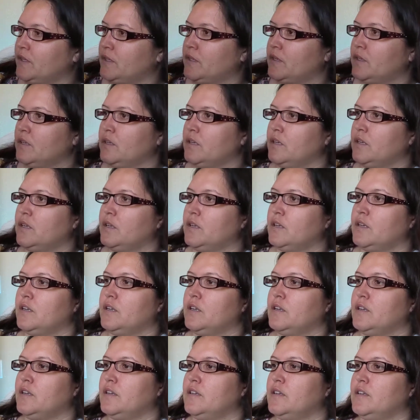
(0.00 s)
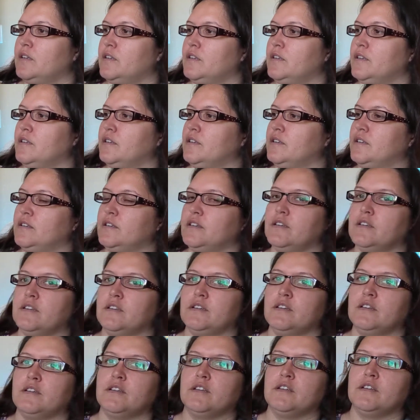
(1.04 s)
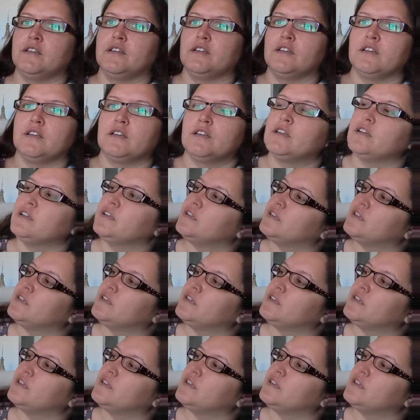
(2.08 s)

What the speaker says: (silence)